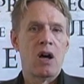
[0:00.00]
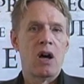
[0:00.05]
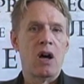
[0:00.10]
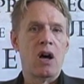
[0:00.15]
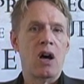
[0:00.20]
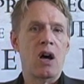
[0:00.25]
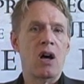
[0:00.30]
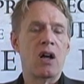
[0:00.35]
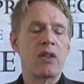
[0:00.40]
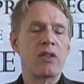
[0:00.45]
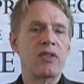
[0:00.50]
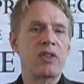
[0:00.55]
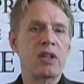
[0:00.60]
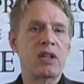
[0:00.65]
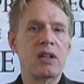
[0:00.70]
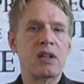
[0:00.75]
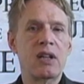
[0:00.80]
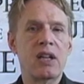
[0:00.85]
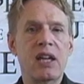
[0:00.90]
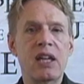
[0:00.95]

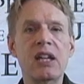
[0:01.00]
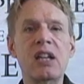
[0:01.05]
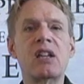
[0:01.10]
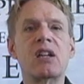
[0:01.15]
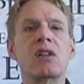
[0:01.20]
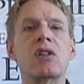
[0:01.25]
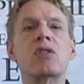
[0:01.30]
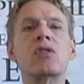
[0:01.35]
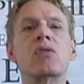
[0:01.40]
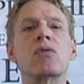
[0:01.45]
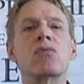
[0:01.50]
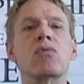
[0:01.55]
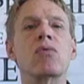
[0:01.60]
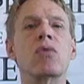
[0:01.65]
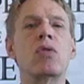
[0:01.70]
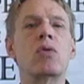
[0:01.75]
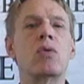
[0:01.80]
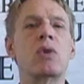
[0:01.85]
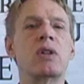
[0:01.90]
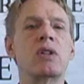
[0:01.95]
the Incan
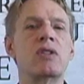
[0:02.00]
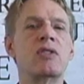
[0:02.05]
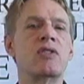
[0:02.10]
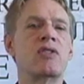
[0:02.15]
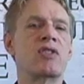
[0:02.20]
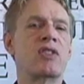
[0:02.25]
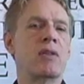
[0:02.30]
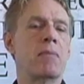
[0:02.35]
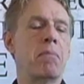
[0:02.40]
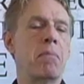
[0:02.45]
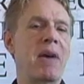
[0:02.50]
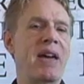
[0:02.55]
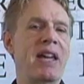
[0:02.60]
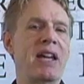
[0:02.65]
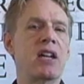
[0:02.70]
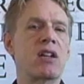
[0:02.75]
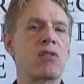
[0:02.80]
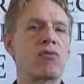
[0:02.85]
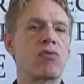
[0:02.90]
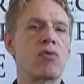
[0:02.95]
ruins, the
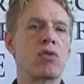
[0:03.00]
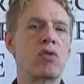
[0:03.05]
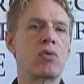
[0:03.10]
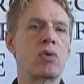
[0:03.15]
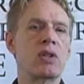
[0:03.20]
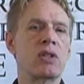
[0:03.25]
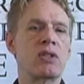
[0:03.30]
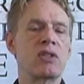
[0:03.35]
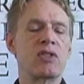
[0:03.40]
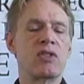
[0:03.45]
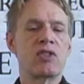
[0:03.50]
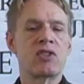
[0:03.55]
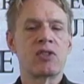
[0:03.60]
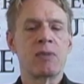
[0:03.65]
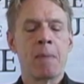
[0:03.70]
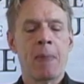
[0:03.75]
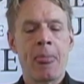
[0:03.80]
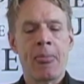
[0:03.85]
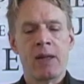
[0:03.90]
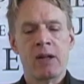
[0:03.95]
Mayan ruins,